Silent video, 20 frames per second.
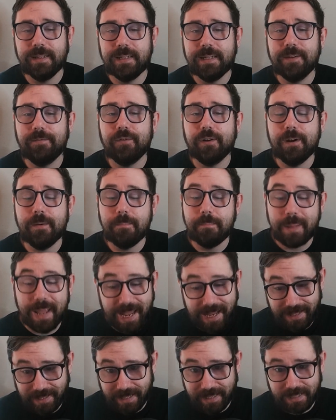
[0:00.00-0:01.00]
different
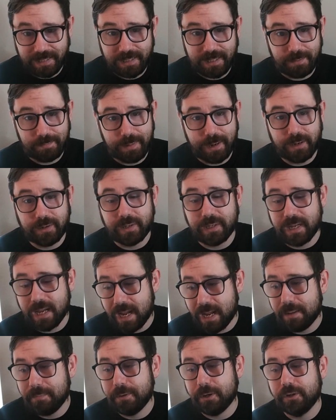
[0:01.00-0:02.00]
ban list compared to
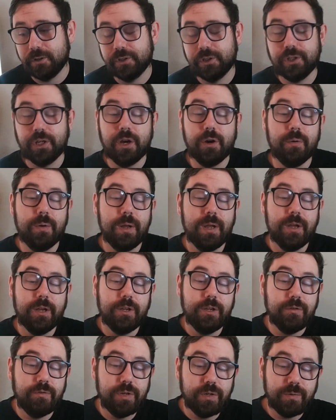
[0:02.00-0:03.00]
Commoner, so
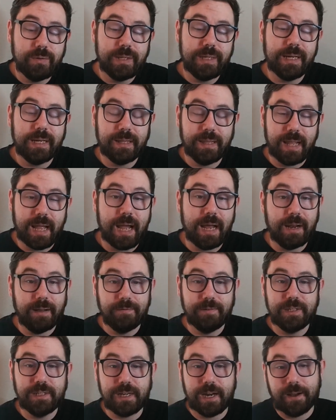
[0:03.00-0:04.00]
you do see a lot
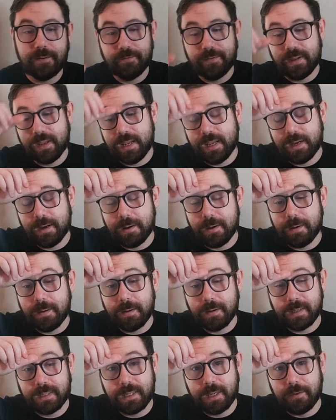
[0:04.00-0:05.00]
of stuff in
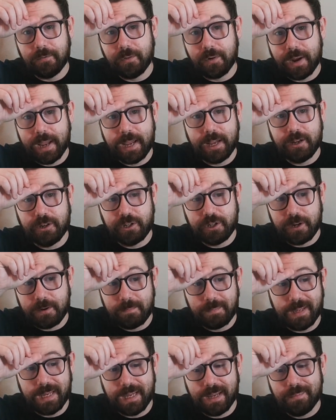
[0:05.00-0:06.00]
Silver Age
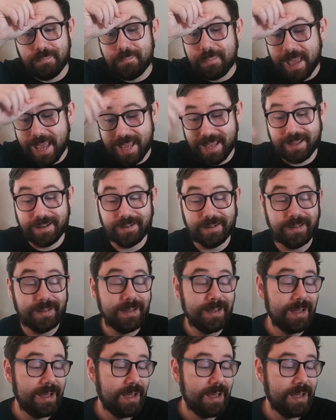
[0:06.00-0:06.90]
being banned.